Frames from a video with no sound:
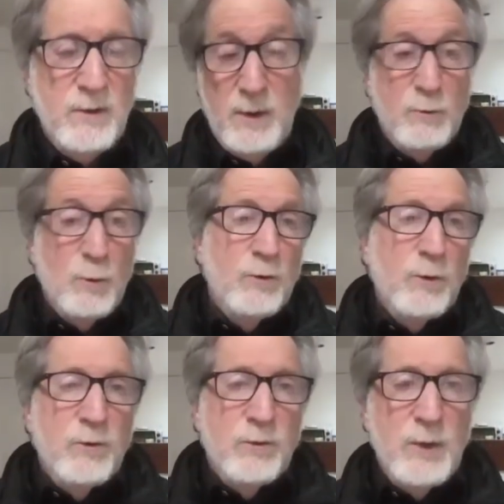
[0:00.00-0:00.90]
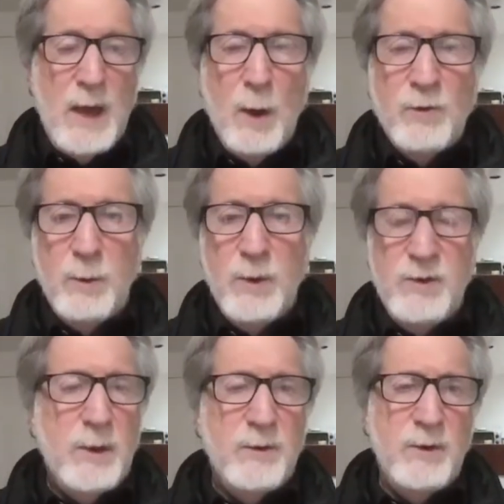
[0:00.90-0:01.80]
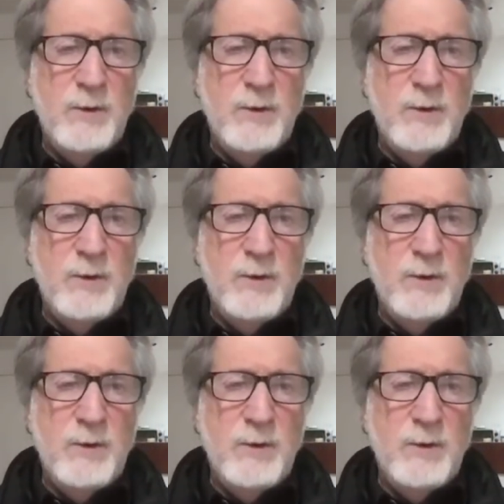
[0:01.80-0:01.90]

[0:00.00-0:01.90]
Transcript: And of course, that also exists.